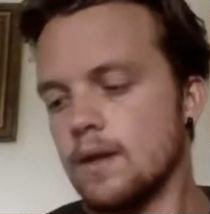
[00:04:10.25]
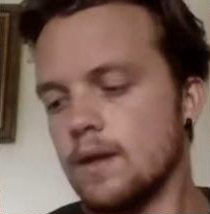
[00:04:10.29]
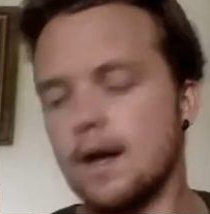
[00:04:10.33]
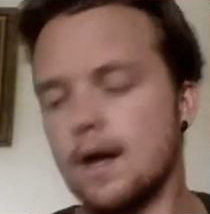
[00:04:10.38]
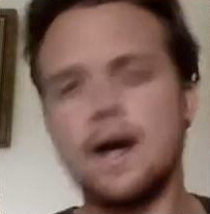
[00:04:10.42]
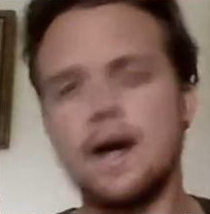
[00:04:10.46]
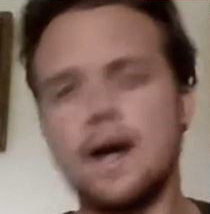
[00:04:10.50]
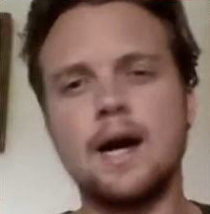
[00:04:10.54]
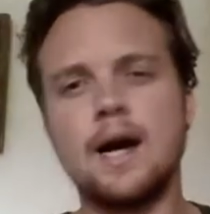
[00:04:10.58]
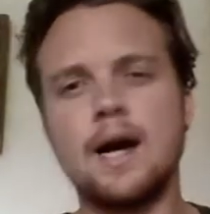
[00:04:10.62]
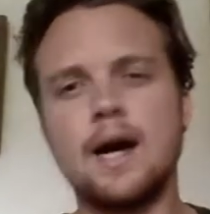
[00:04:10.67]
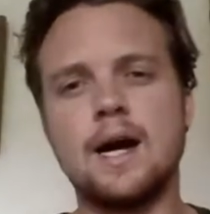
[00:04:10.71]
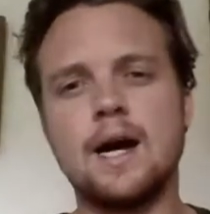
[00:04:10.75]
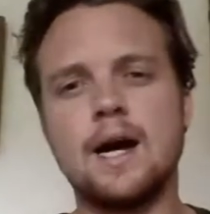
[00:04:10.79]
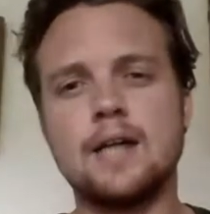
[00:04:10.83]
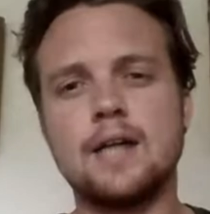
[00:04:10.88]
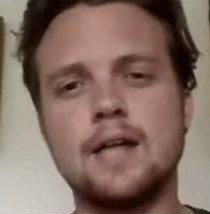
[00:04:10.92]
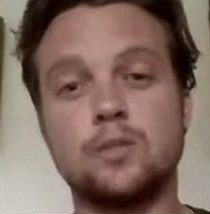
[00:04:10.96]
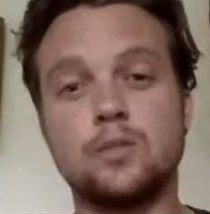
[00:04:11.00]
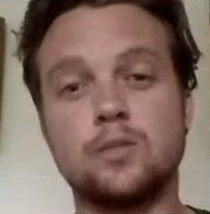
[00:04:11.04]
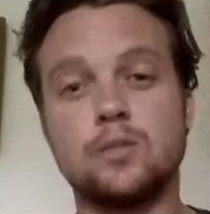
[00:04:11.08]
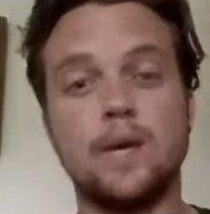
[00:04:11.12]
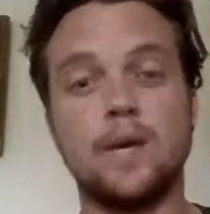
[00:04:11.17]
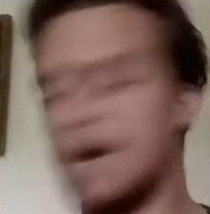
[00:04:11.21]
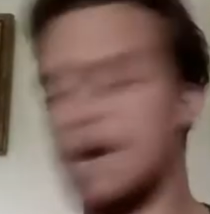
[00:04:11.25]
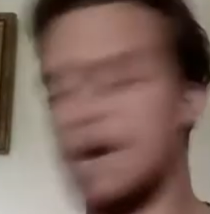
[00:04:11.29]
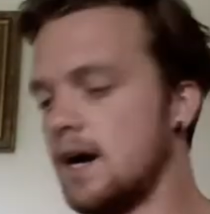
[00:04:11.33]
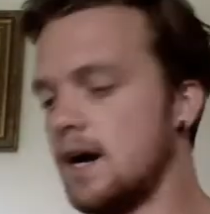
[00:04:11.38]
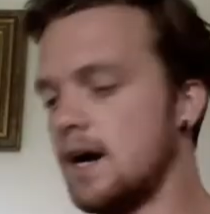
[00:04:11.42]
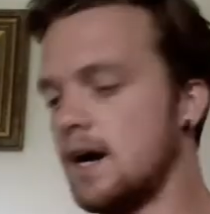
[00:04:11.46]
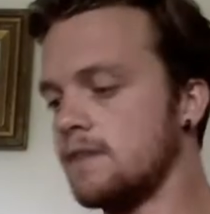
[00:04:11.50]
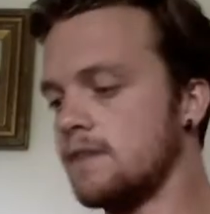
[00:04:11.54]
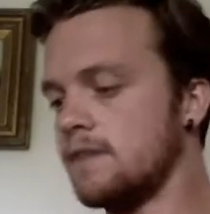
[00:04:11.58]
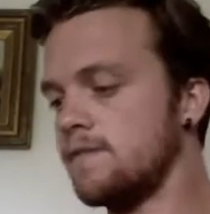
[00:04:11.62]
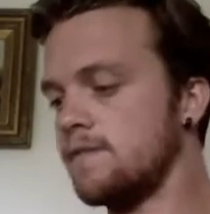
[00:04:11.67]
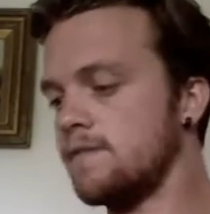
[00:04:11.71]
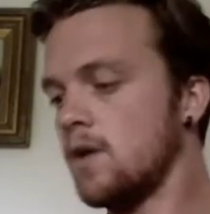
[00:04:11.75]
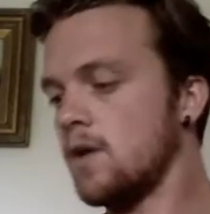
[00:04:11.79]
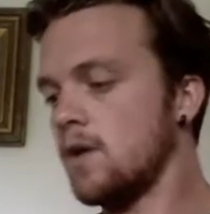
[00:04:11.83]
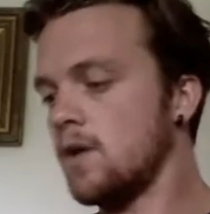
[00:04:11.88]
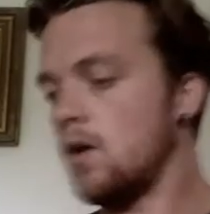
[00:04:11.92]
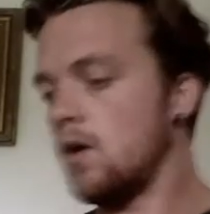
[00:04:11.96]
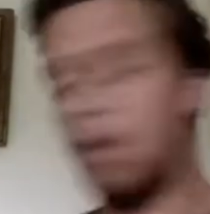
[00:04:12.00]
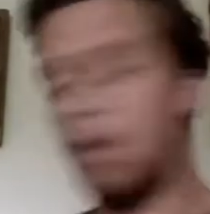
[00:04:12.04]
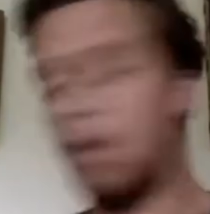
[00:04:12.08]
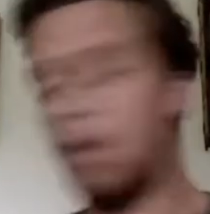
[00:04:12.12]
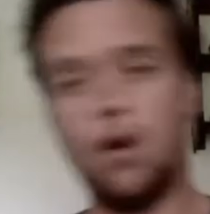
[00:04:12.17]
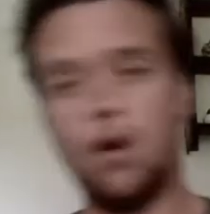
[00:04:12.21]
And we have
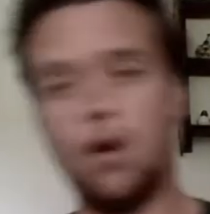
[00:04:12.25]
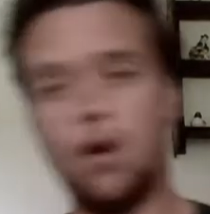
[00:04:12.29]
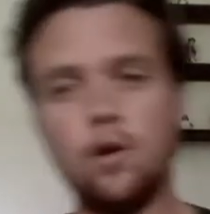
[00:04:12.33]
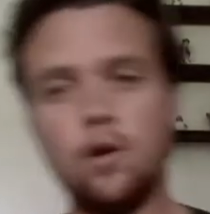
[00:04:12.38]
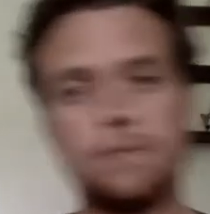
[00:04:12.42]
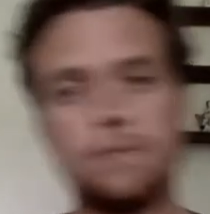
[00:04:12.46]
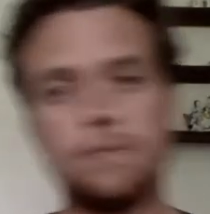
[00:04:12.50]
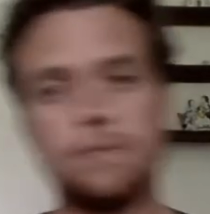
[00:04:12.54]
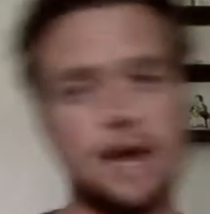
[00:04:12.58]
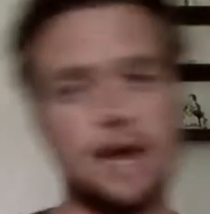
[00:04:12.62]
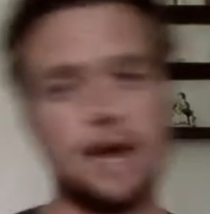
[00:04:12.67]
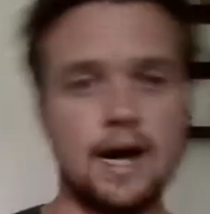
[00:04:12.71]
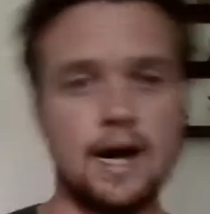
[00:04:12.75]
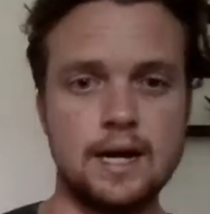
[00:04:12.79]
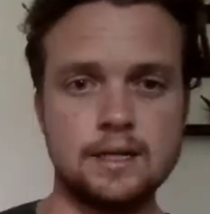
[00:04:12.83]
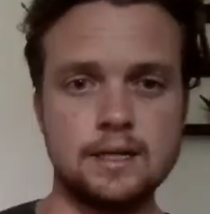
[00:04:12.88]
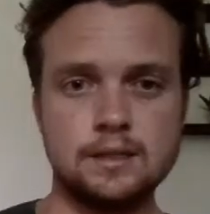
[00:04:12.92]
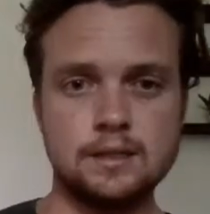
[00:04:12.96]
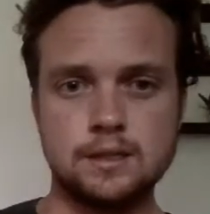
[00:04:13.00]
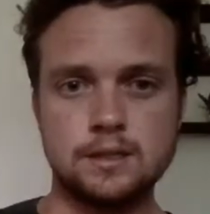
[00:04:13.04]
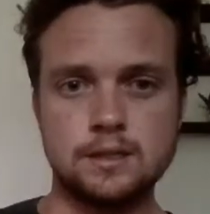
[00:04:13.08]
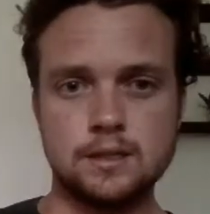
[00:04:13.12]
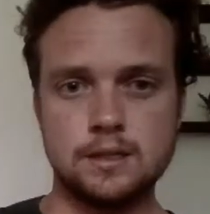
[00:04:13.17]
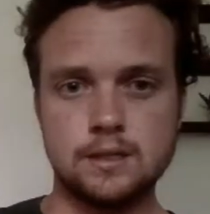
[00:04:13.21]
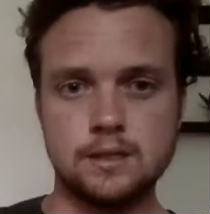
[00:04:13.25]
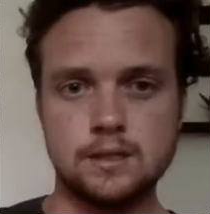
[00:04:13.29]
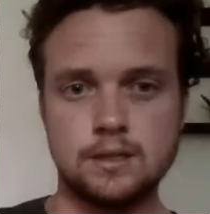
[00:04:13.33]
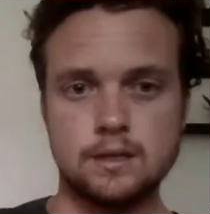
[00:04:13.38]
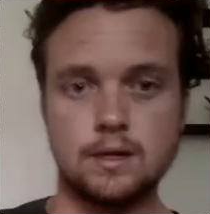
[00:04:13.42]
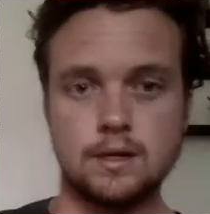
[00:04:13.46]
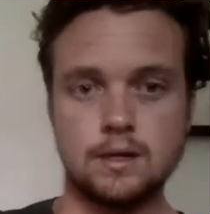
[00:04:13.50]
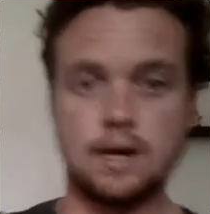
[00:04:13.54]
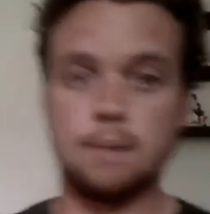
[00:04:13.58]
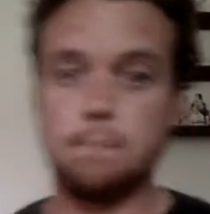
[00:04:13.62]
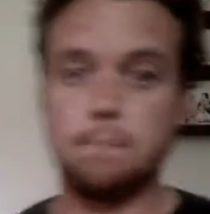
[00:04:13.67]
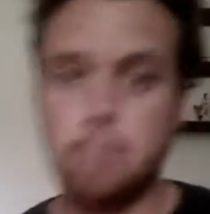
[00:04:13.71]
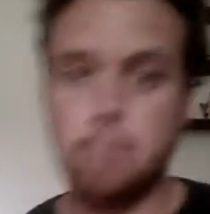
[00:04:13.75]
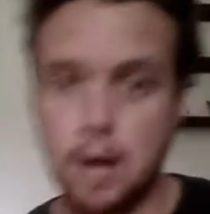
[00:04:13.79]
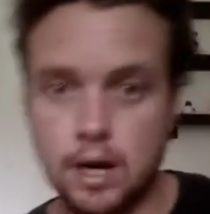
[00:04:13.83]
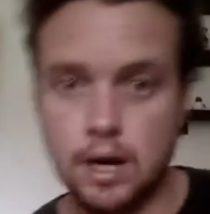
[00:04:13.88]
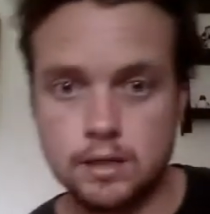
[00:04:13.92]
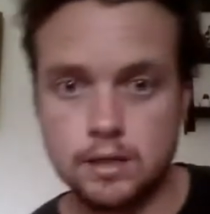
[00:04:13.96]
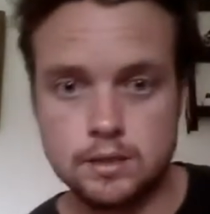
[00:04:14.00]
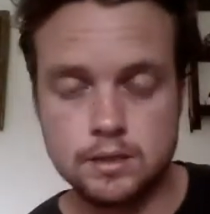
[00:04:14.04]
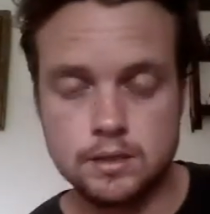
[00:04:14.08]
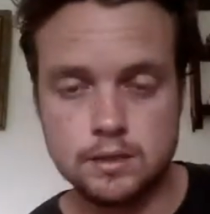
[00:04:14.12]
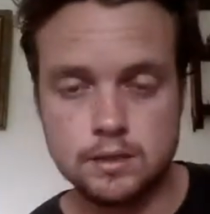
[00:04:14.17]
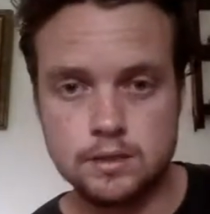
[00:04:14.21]
or, and
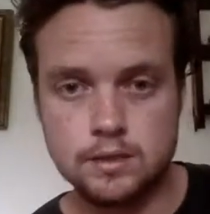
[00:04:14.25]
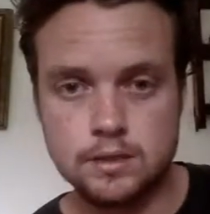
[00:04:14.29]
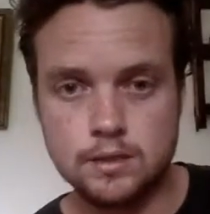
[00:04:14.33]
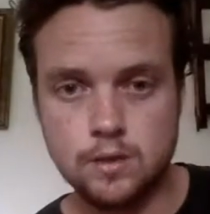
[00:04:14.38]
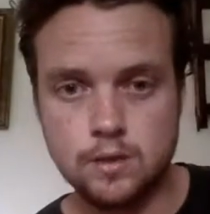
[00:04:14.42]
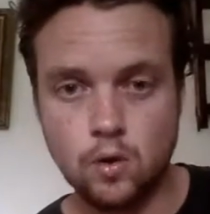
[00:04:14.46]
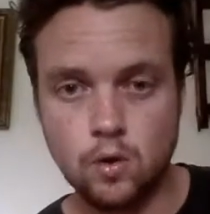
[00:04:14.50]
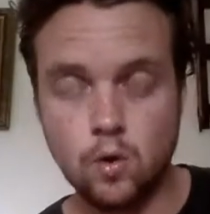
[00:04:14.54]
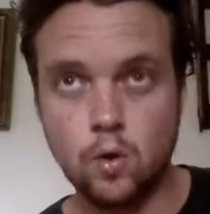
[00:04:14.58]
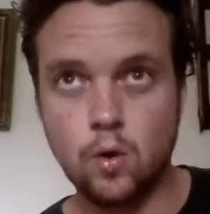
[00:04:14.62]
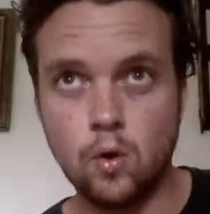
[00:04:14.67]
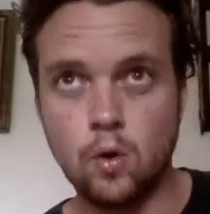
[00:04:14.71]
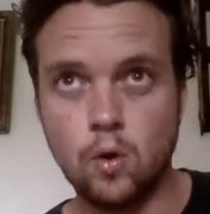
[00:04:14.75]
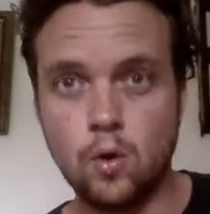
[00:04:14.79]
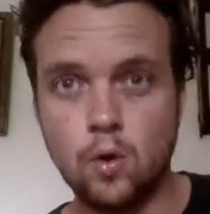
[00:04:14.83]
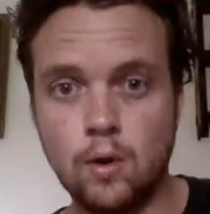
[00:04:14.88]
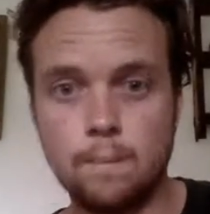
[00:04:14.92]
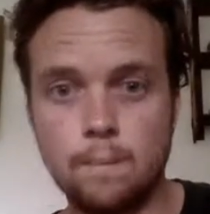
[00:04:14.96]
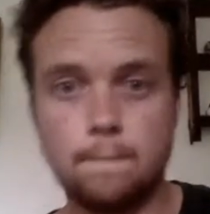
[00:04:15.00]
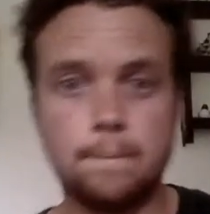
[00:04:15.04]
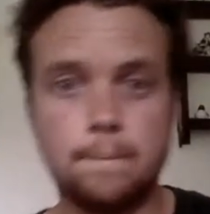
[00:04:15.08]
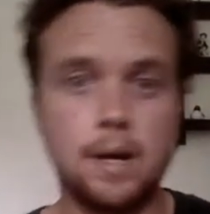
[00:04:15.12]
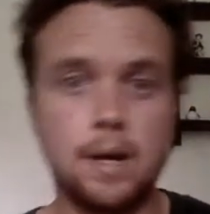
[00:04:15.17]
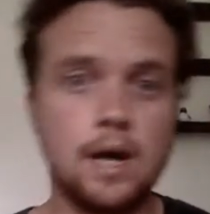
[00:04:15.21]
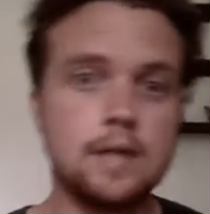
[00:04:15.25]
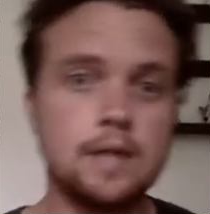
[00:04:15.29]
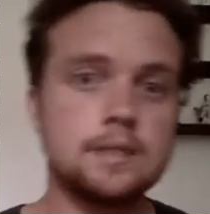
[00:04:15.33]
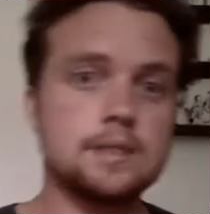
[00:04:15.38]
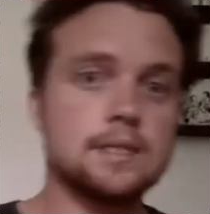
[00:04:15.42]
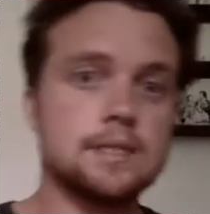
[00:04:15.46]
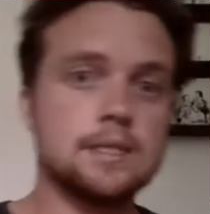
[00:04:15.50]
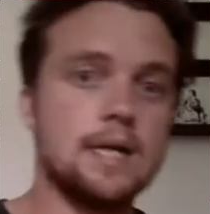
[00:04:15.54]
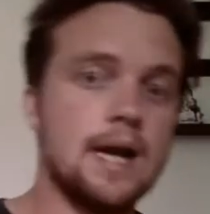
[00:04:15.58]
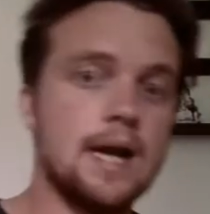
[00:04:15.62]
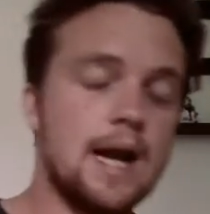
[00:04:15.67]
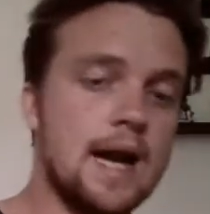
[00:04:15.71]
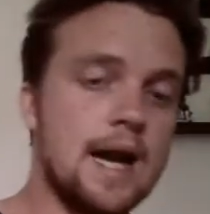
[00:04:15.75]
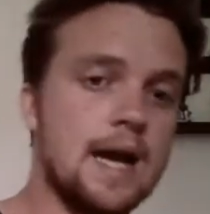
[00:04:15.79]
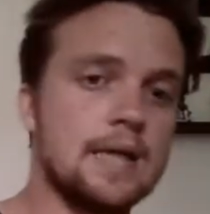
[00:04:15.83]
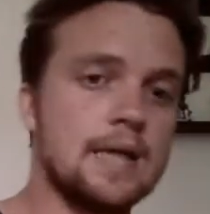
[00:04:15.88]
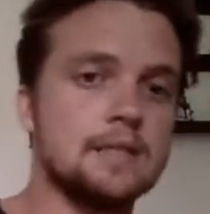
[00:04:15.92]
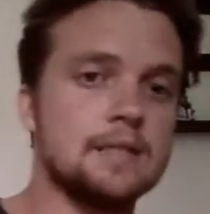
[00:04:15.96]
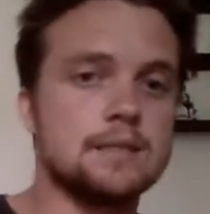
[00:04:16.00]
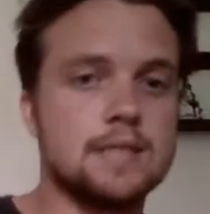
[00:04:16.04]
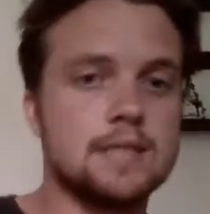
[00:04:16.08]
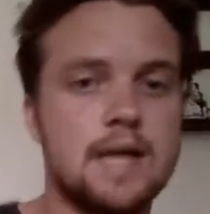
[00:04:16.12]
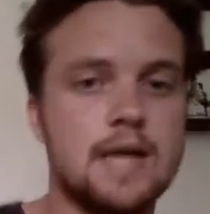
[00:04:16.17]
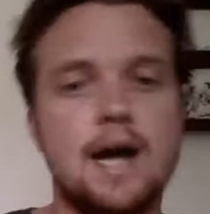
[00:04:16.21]
but. Or, but,
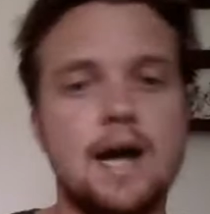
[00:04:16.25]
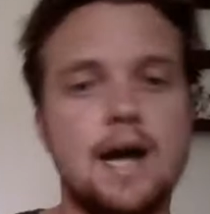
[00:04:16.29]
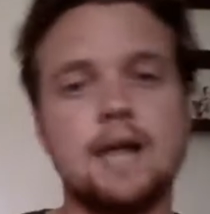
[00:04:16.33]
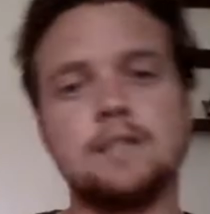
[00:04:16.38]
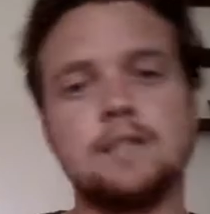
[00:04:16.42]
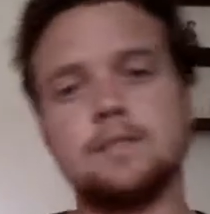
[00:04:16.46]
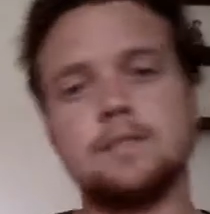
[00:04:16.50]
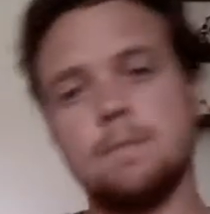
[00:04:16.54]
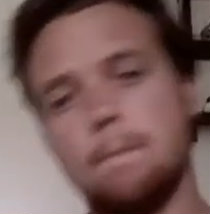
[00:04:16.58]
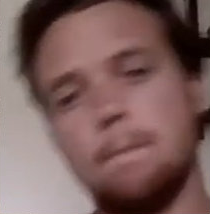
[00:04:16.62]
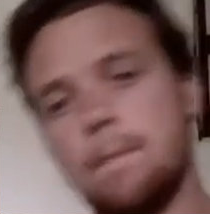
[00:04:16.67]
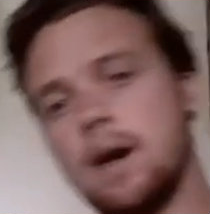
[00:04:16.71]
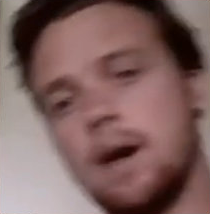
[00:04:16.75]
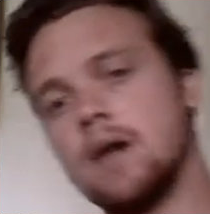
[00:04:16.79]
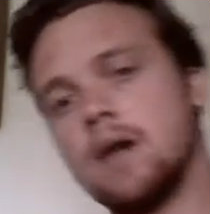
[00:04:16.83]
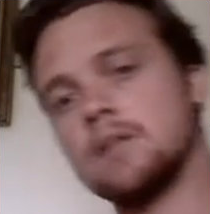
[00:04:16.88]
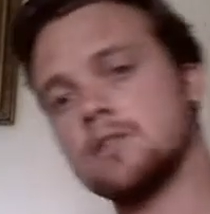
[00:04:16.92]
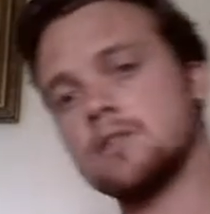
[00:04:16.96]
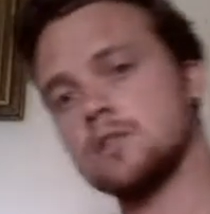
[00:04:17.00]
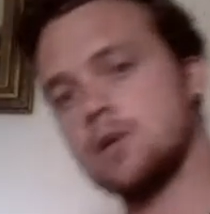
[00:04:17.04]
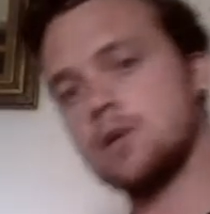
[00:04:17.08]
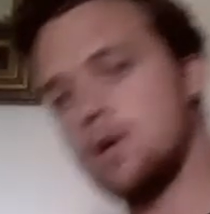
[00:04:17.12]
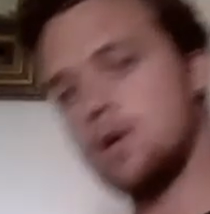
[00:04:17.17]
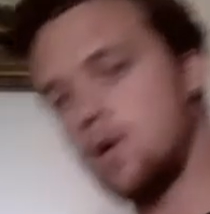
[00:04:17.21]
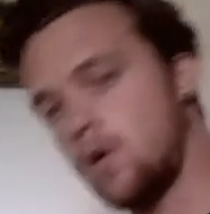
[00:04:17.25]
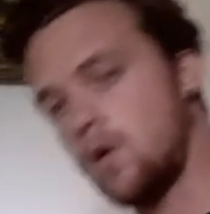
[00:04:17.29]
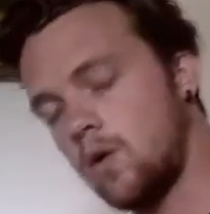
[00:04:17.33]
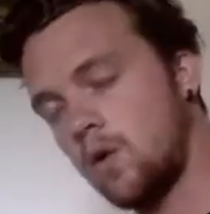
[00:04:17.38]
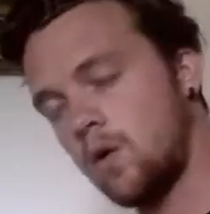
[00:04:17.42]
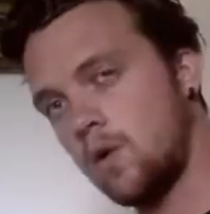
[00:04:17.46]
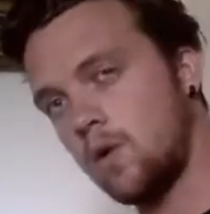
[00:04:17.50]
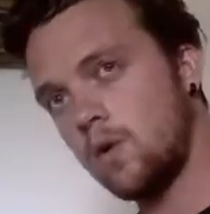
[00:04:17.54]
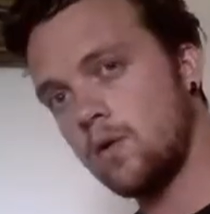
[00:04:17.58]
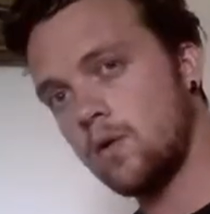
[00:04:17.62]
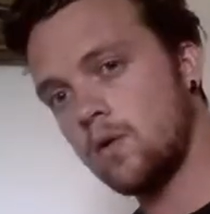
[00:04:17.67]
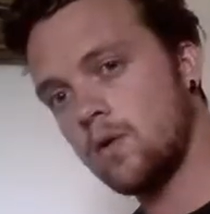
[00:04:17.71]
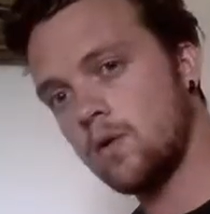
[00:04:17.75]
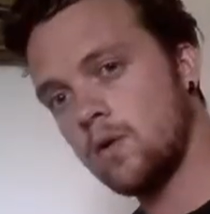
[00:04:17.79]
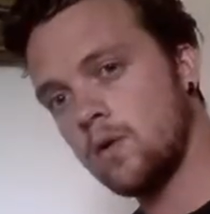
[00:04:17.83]
and, but, or.